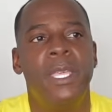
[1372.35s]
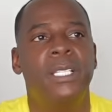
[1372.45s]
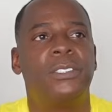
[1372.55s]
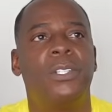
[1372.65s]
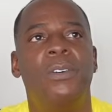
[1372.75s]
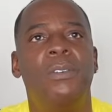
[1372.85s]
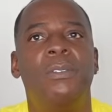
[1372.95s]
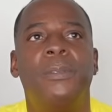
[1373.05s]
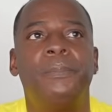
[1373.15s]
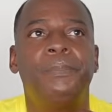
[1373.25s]
And
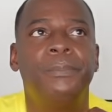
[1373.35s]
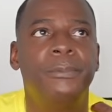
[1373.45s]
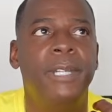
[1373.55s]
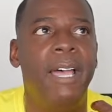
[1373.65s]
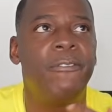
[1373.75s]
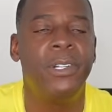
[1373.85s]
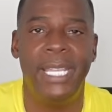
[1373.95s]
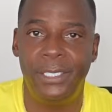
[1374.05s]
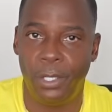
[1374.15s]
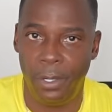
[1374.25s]
so after
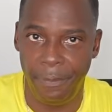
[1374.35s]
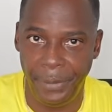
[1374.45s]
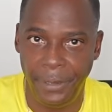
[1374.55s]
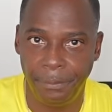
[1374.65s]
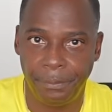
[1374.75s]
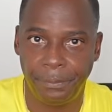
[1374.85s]
they taught me,